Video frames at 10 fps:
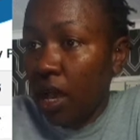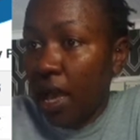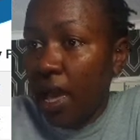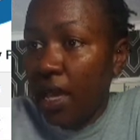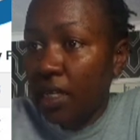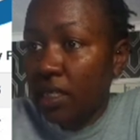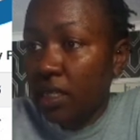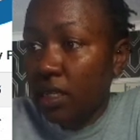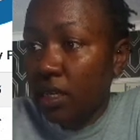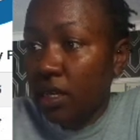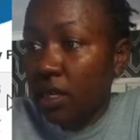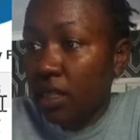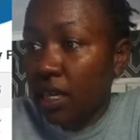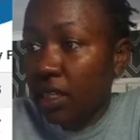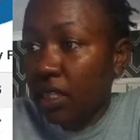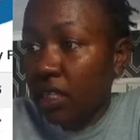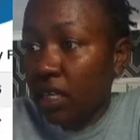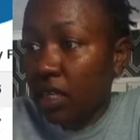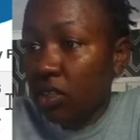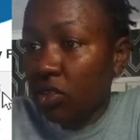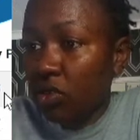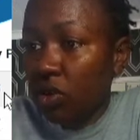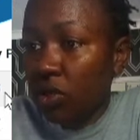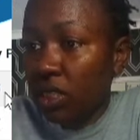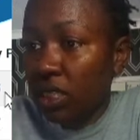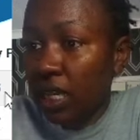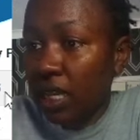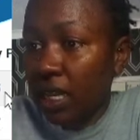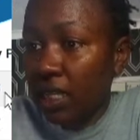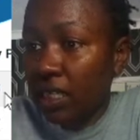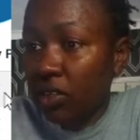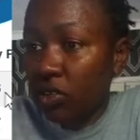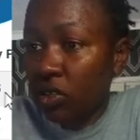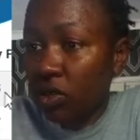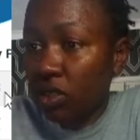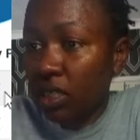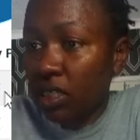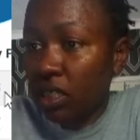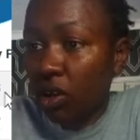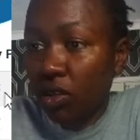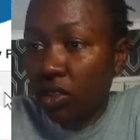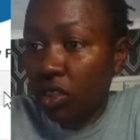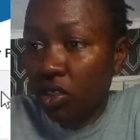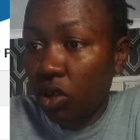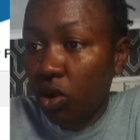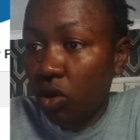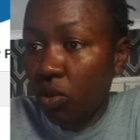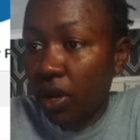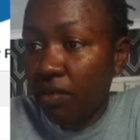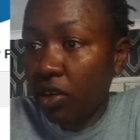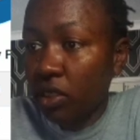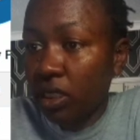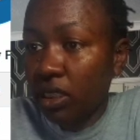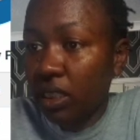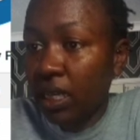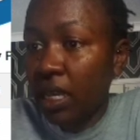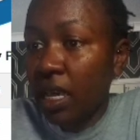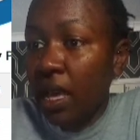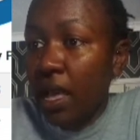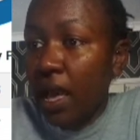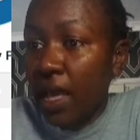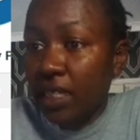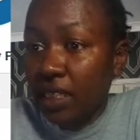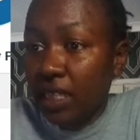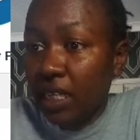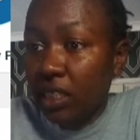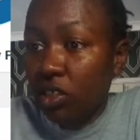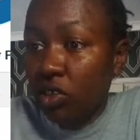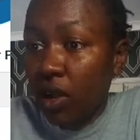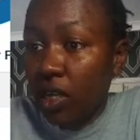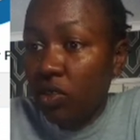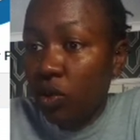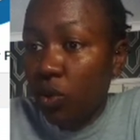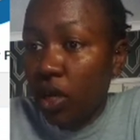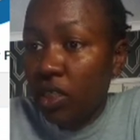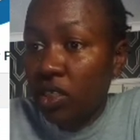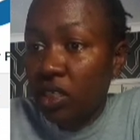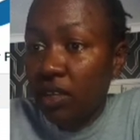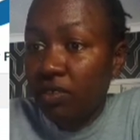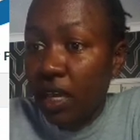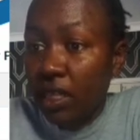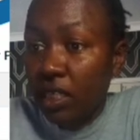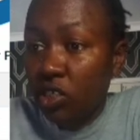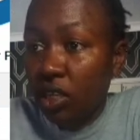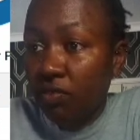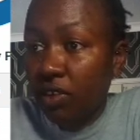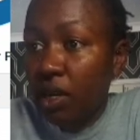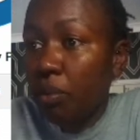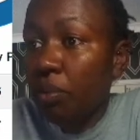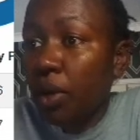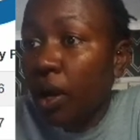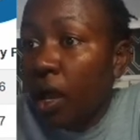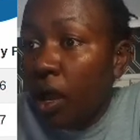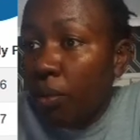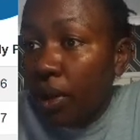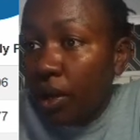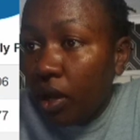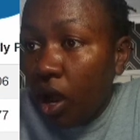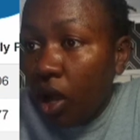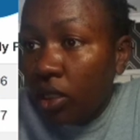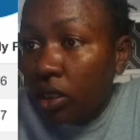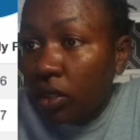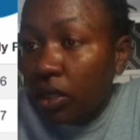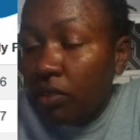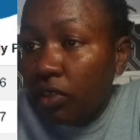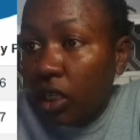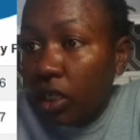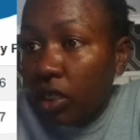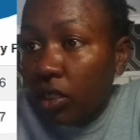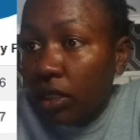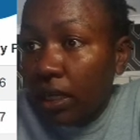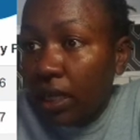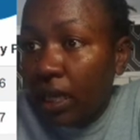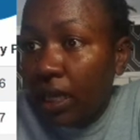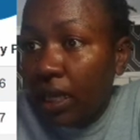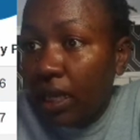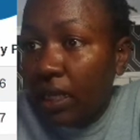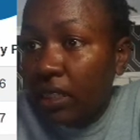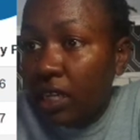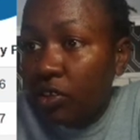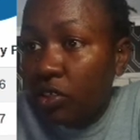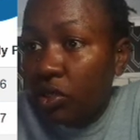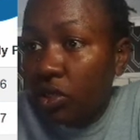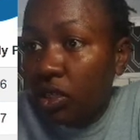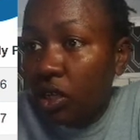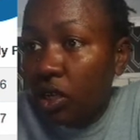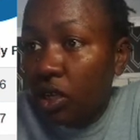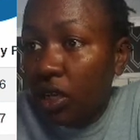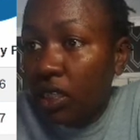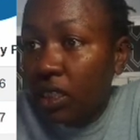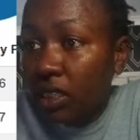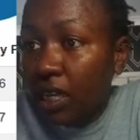And the other thing to notice here, it tells you Sunday holidays or whatever, Saturday, and the dates you actually work the shift and the shift number. But also, if you look here, it tells you the